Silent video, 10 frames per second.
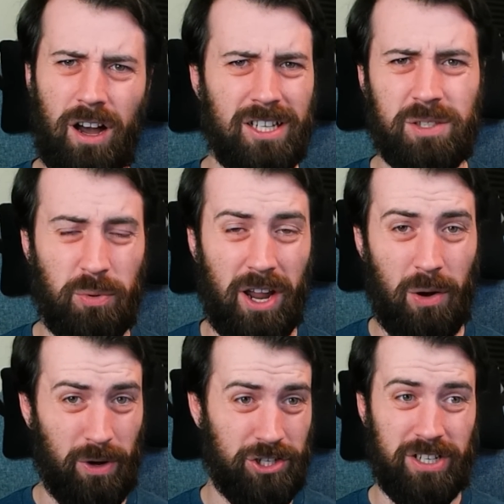Osprey,
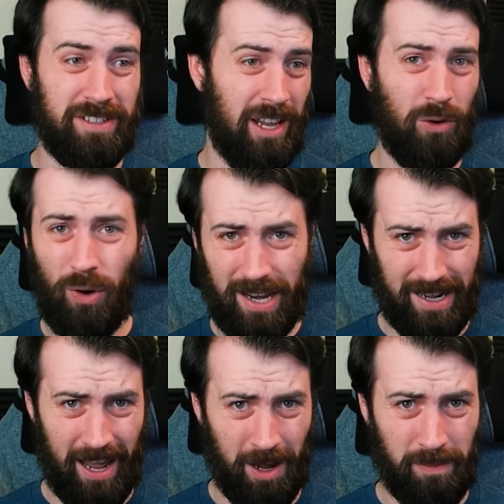which is a great
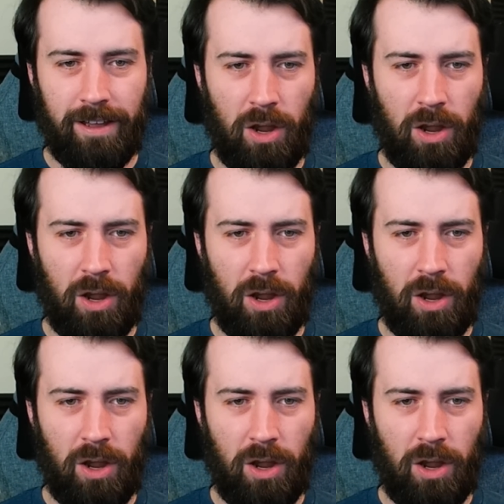name.